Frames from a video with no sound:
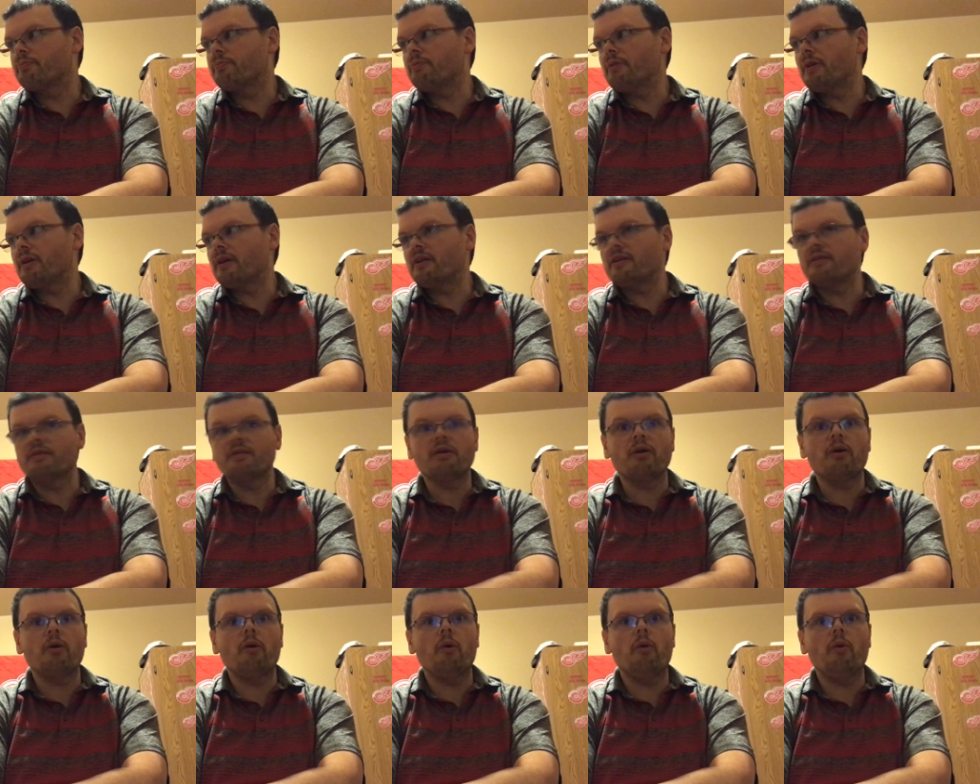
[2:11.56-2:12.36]

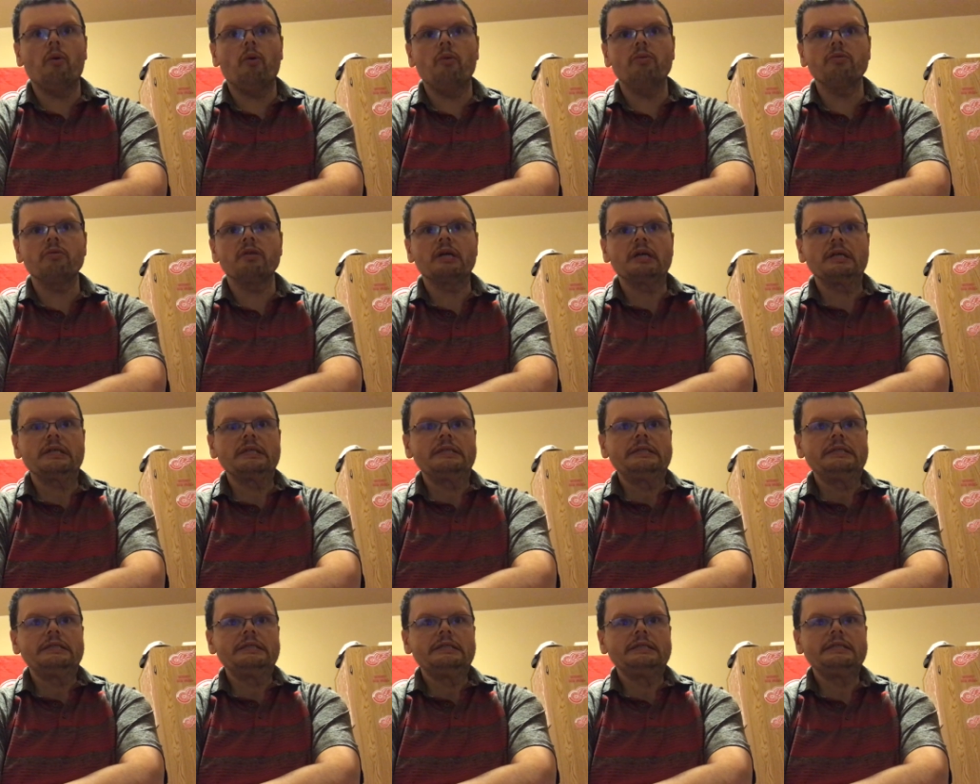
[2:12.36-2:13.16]
freaking cold,
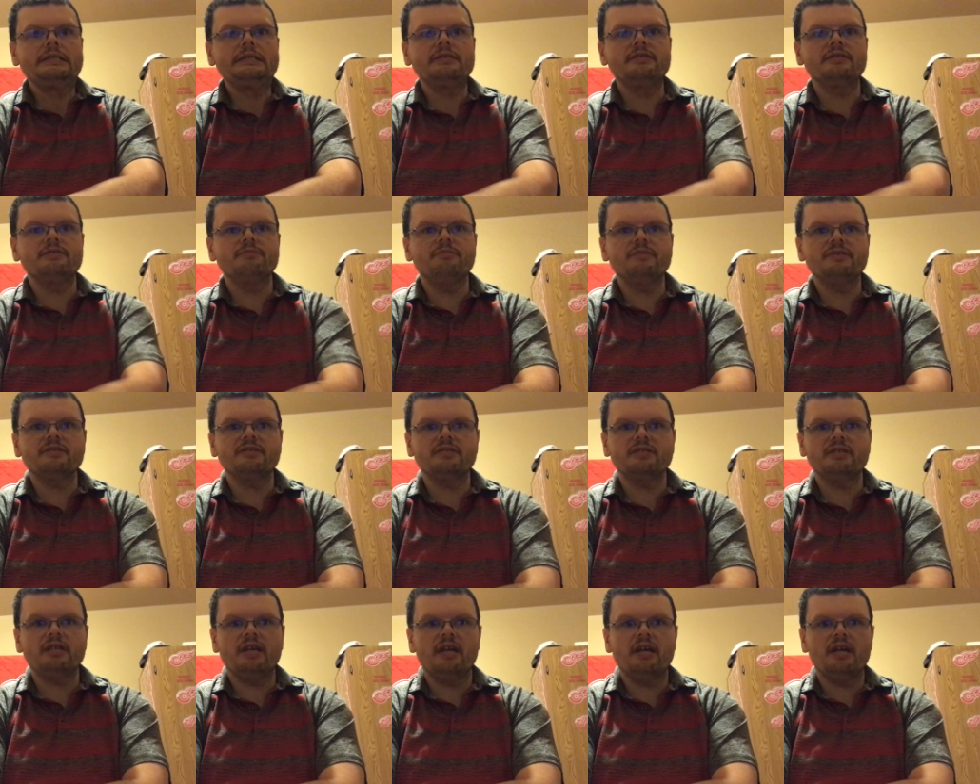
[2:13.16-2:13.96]
as you
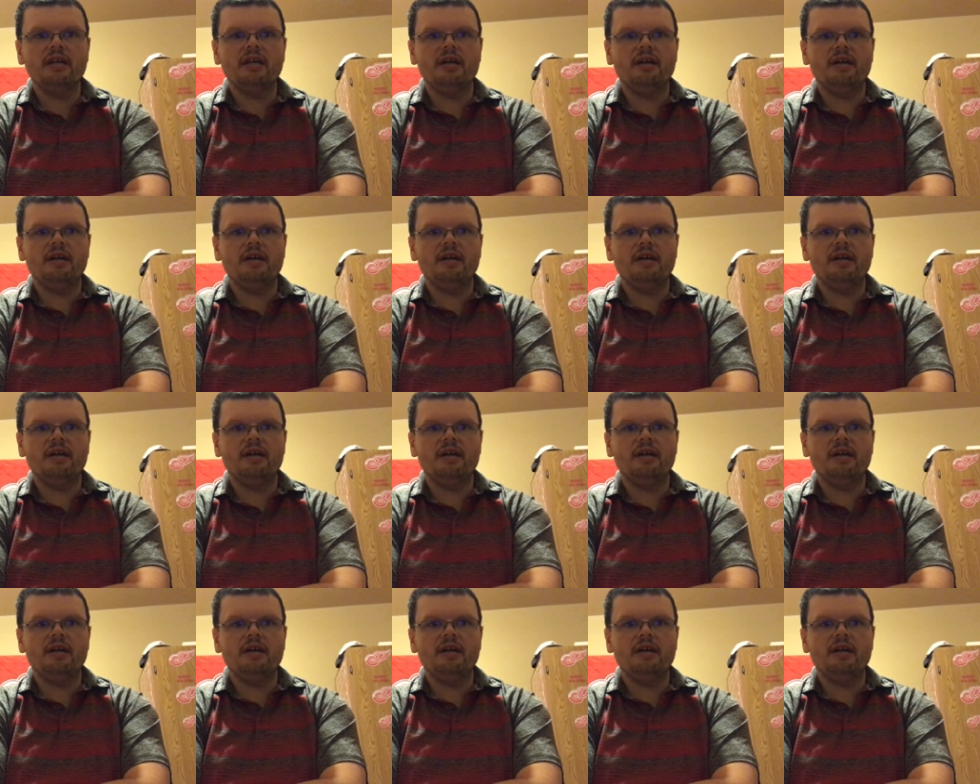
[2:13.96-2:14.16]
must say.